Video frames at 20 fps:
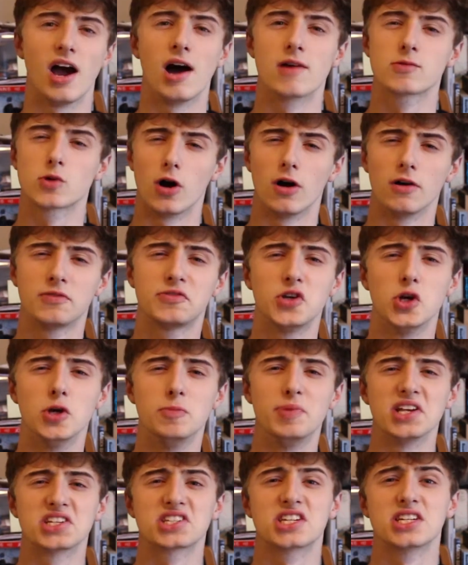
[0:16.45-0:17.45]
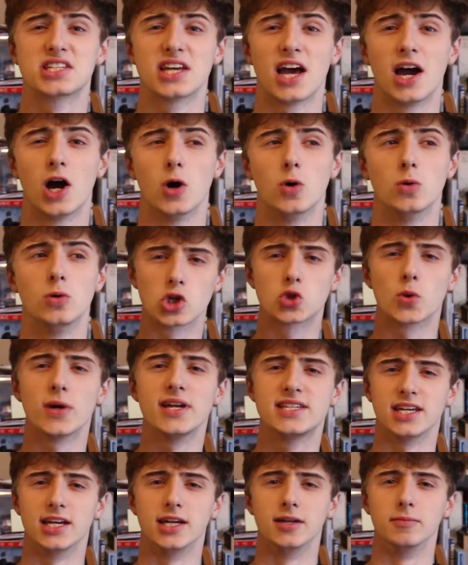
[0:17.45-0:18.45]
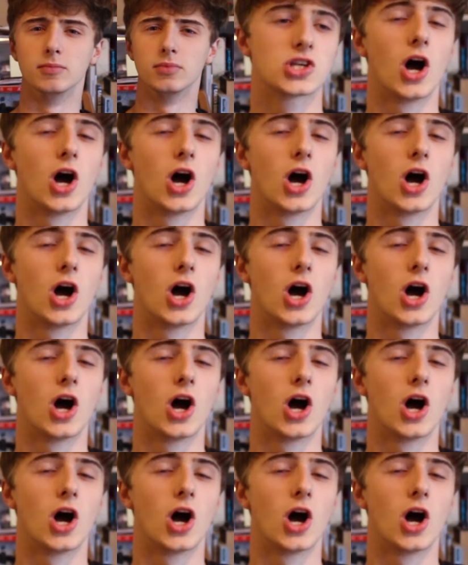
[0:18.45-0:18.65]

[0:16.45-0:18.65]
I've got a few bits to tell the sweet team.